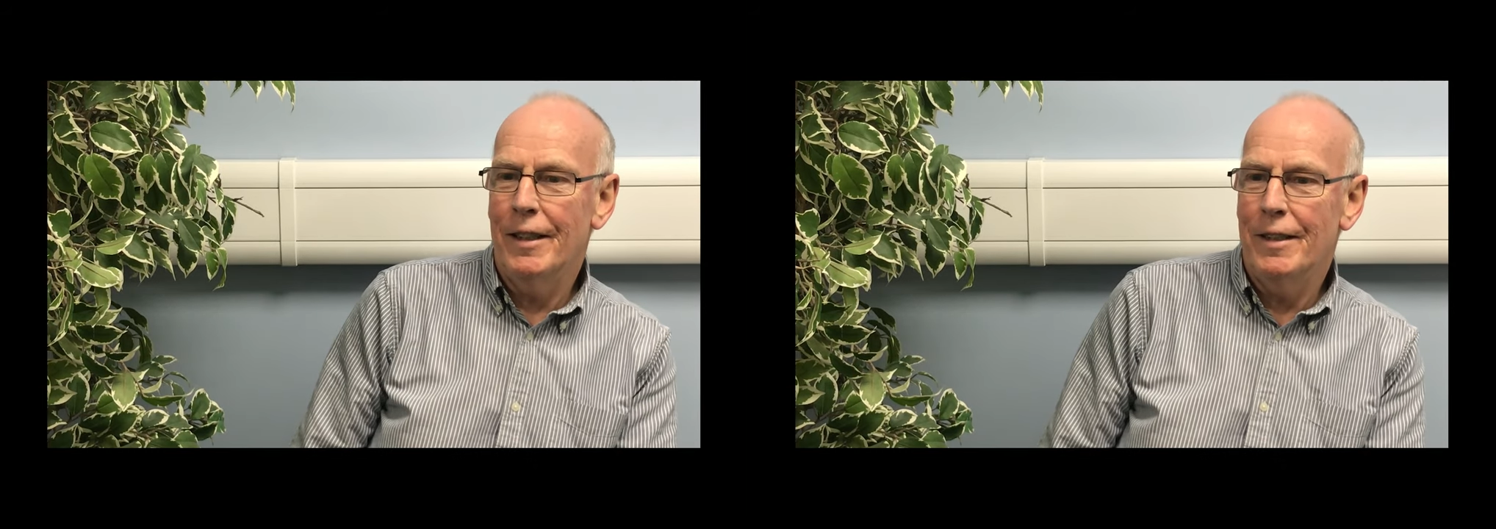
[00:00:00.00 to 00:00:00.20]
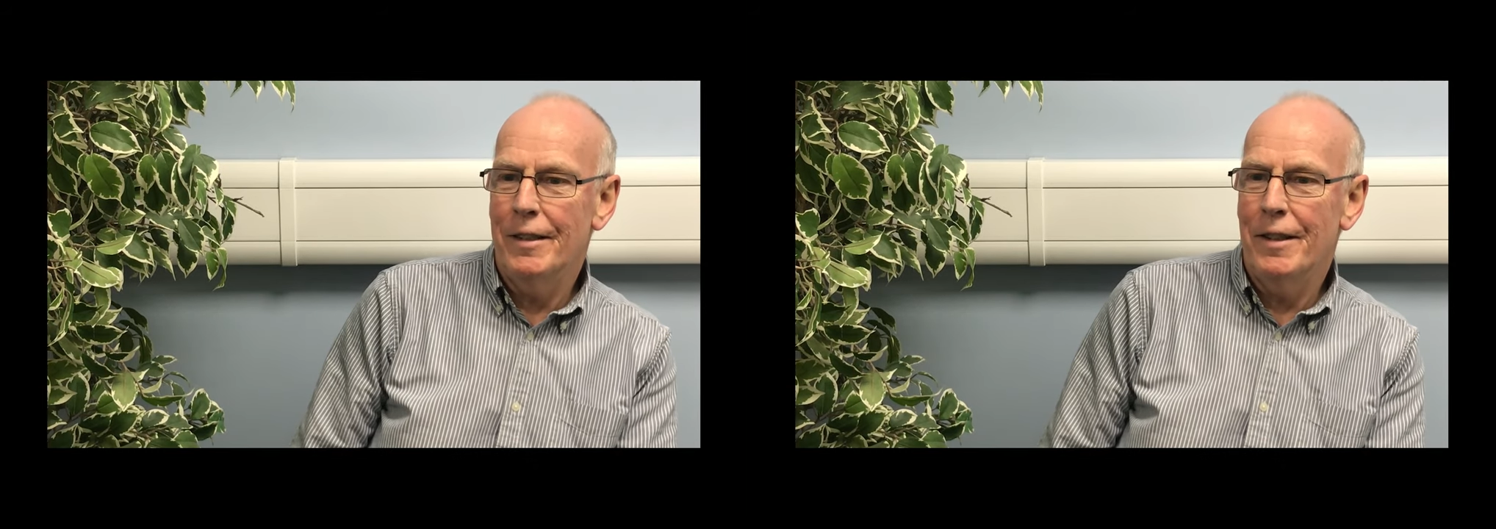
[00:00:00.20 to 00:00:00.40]

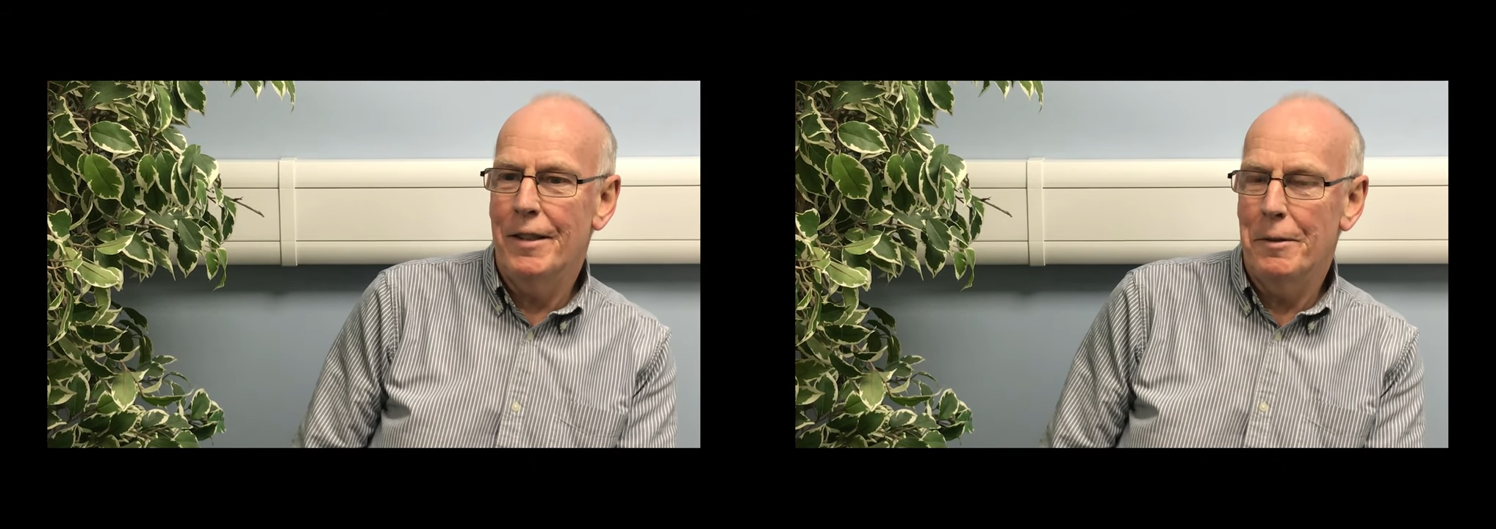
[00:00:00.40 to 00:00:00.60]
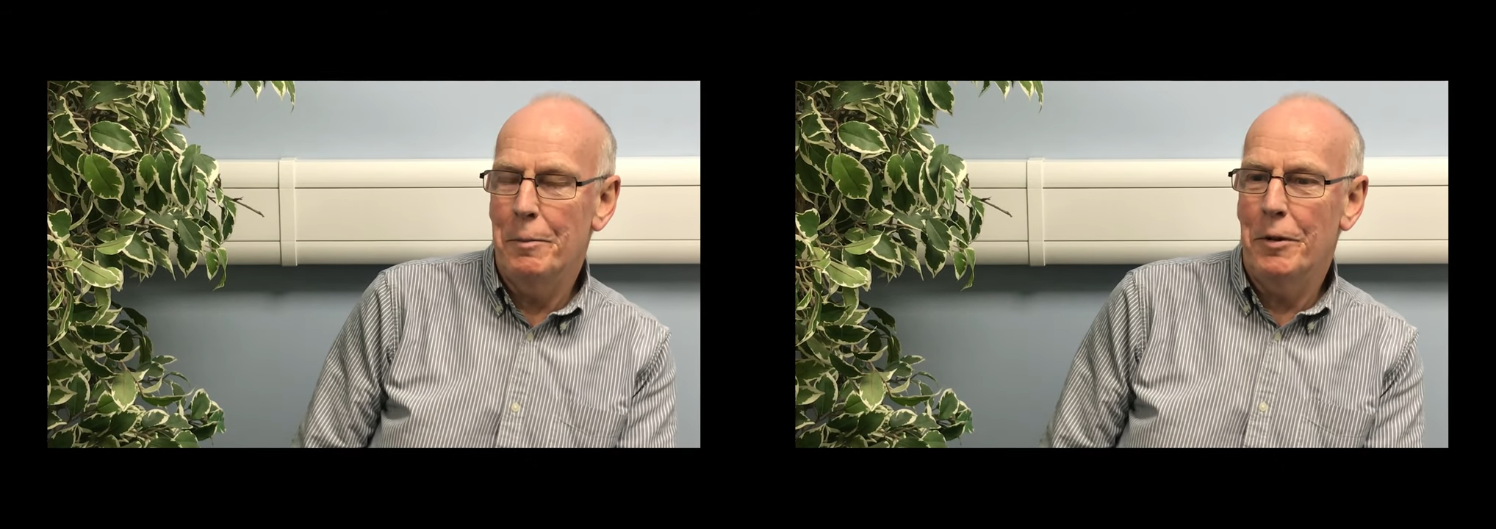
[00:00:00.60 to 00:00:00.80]
in
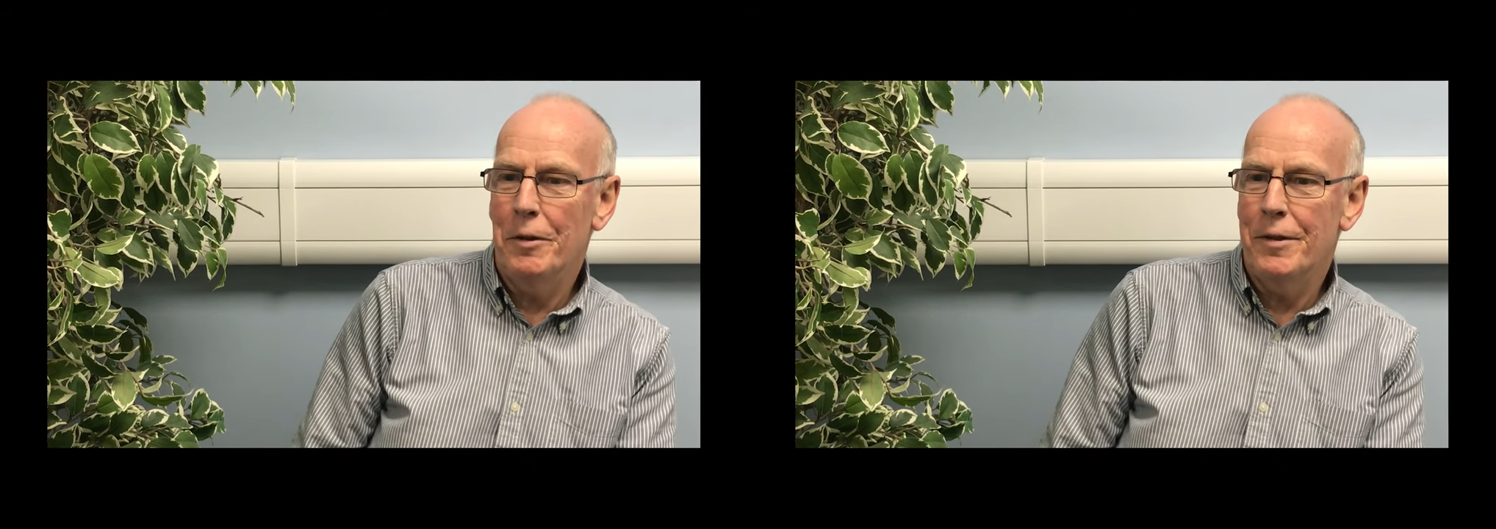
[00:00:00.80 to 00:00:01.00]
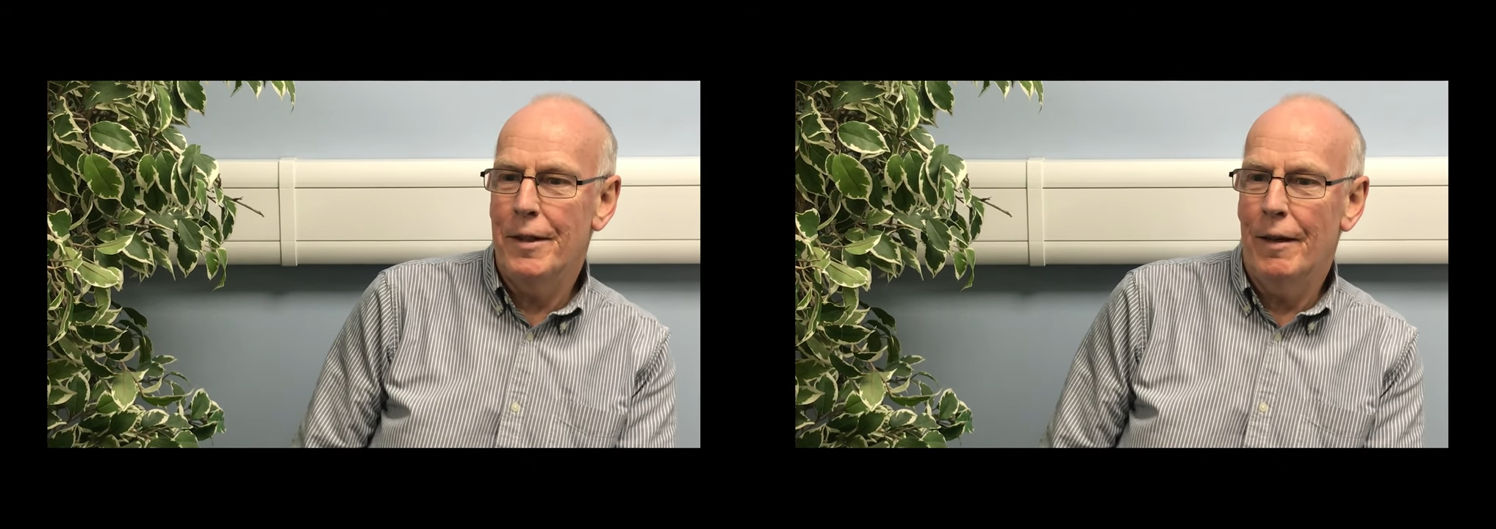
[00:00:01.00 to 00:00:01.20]

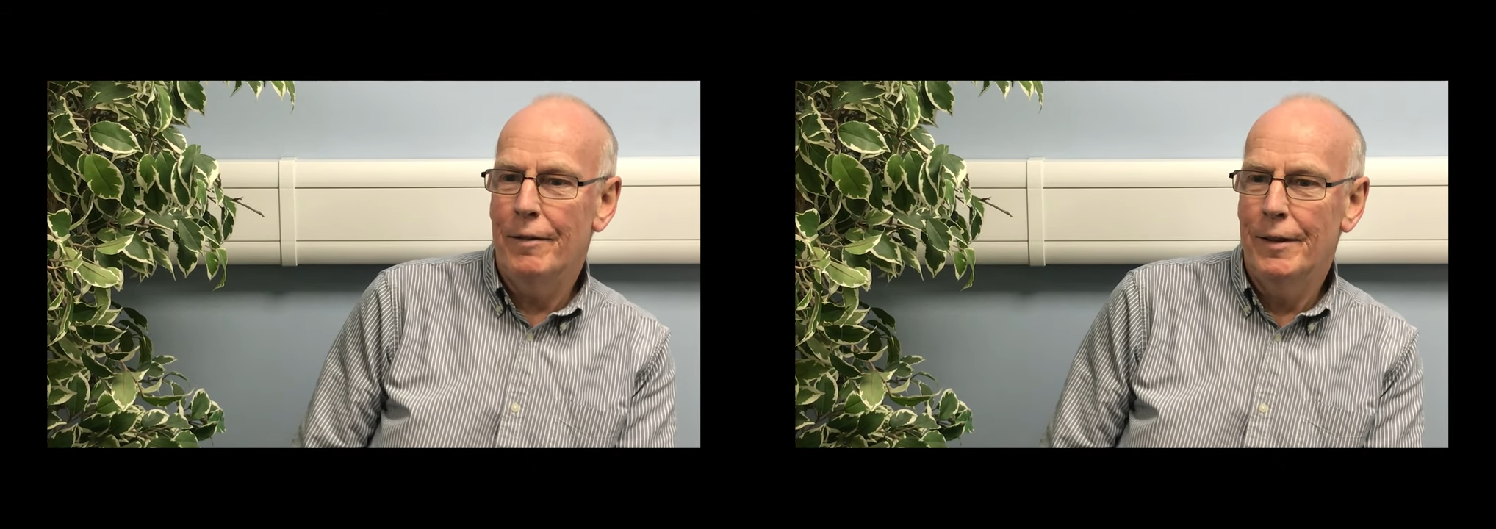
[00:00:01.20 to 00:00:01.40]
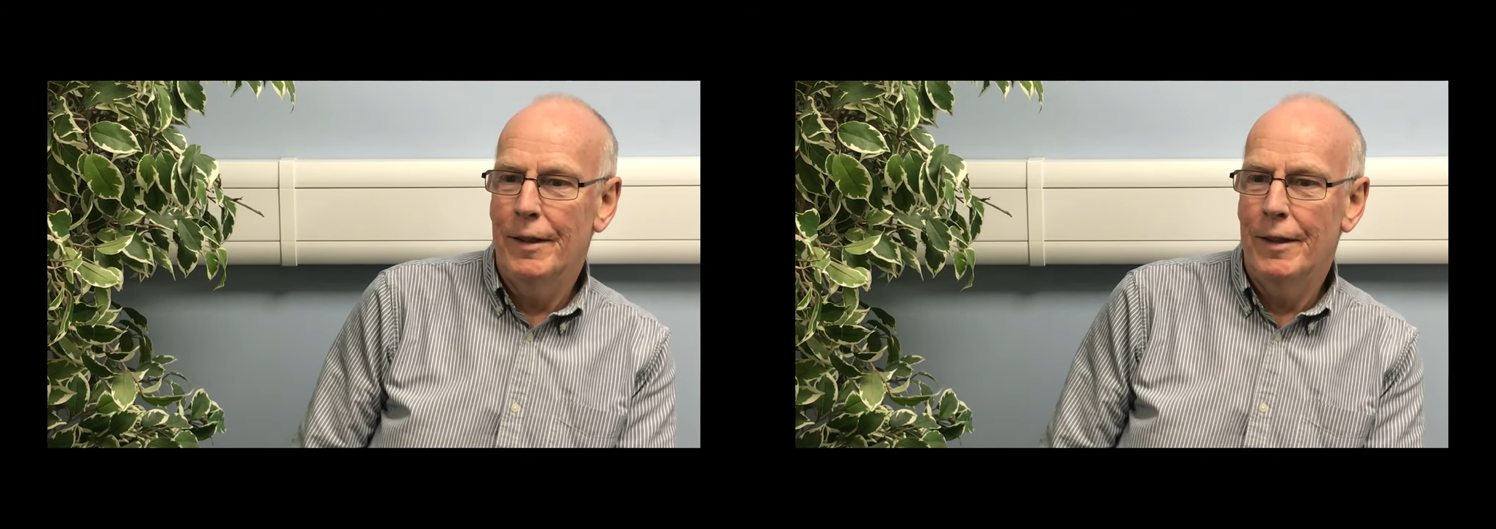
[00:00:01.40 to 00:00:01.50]
support staff.